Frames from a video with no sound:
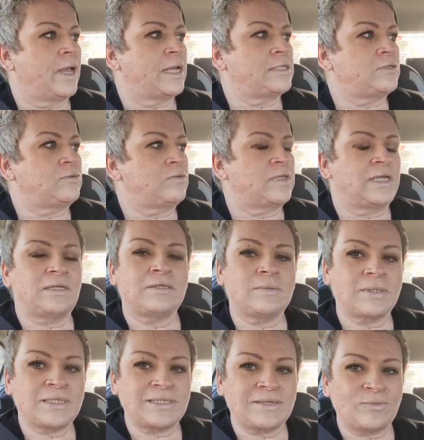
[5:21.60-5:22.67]
I do think
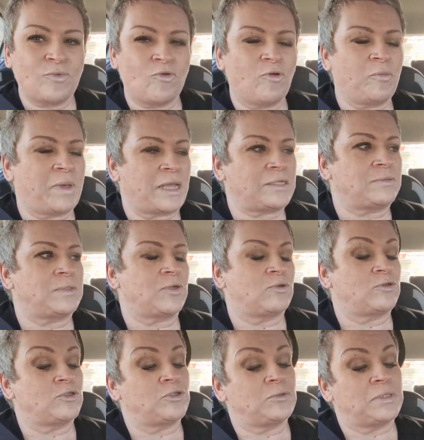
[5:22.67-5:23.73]
to myself, Warren begged me
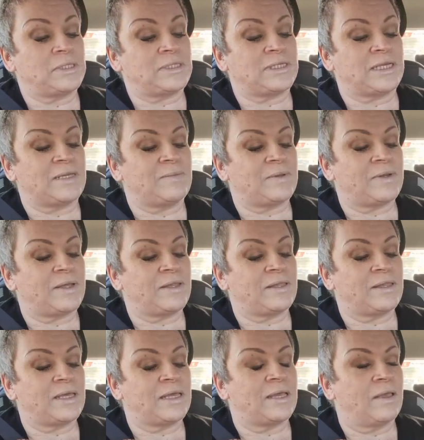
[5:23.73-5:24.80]
not to do it, see, but I
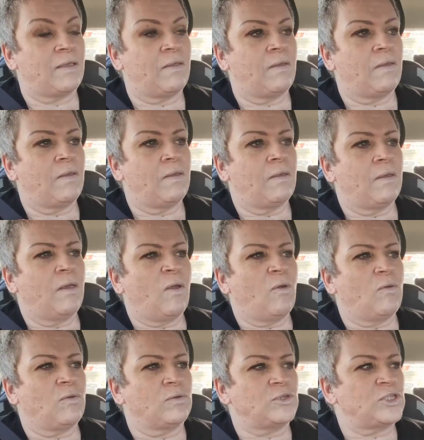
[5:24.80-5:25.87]
think,
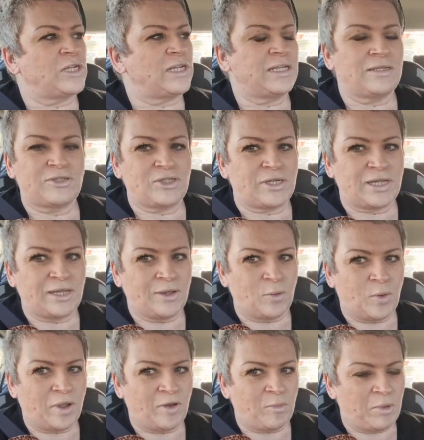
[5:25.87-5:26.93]
should I
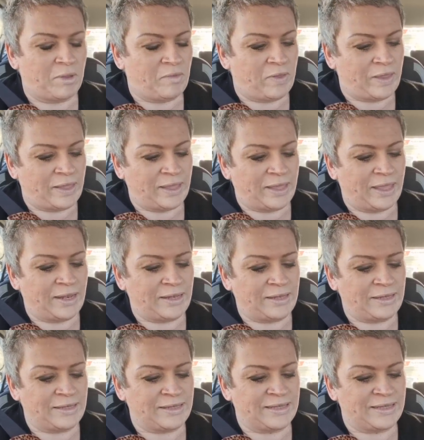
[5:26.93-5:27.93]
inquire about that again?